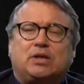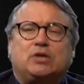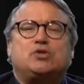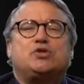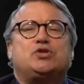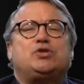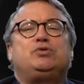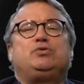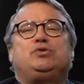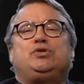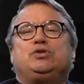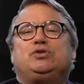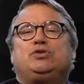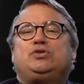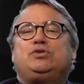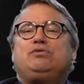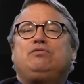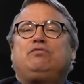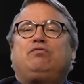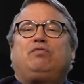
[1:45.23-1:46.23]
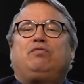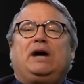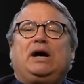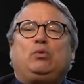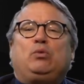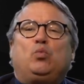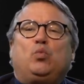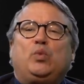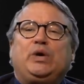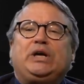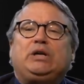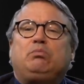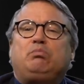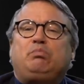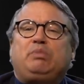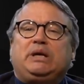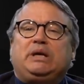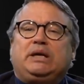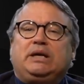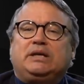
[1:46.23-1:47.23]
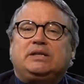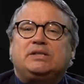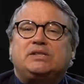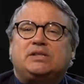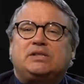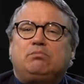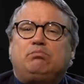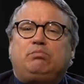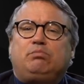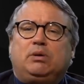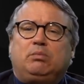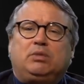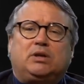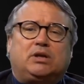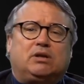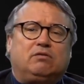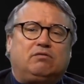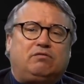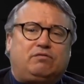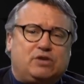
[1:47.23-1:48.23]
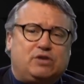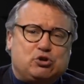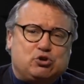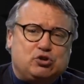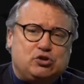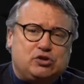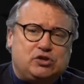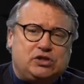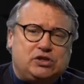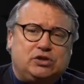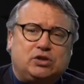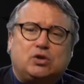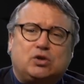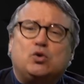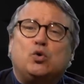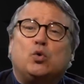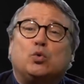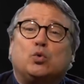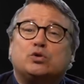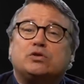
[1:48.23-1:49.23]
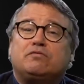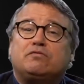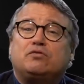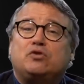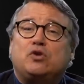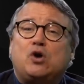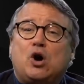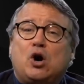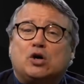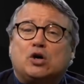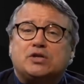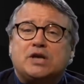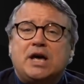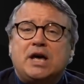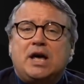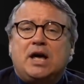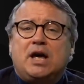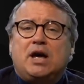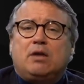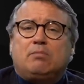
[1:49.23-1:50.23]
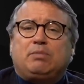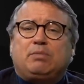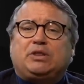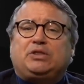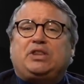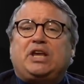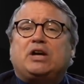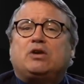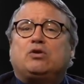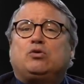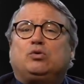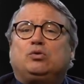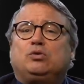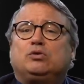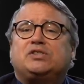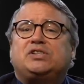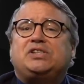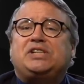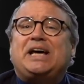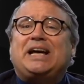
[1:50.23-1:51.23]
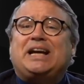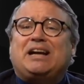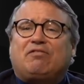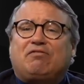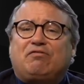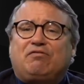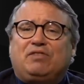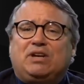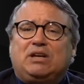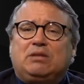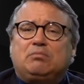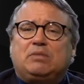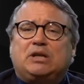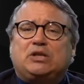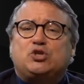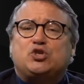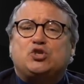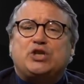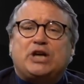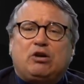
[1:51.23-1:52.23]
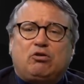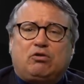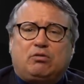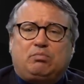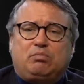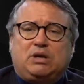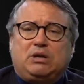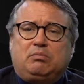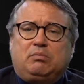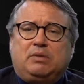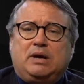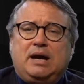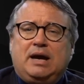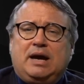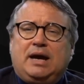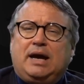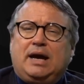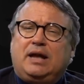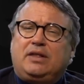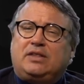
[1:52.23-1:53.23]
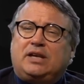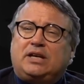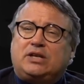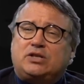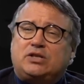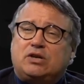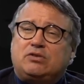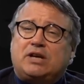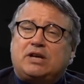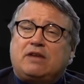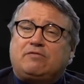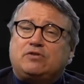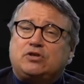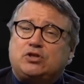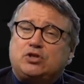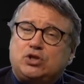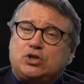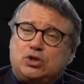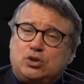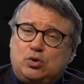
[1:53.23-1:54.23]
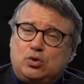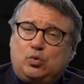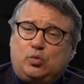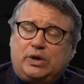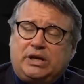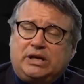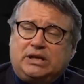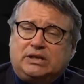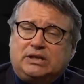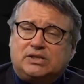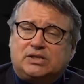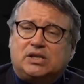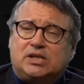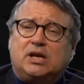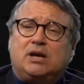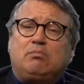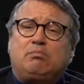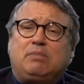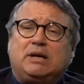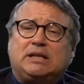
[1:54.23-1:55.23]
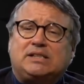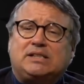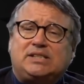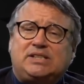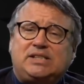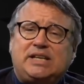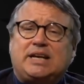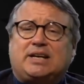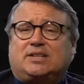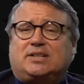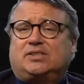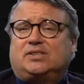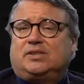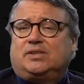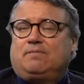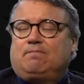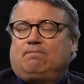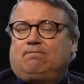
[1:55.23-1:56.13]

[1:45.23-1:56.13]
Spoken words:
True, you do find winged beings in biblical visions in the court of God, but they're called seraphim and cherubim, and they don't have two wings, but six.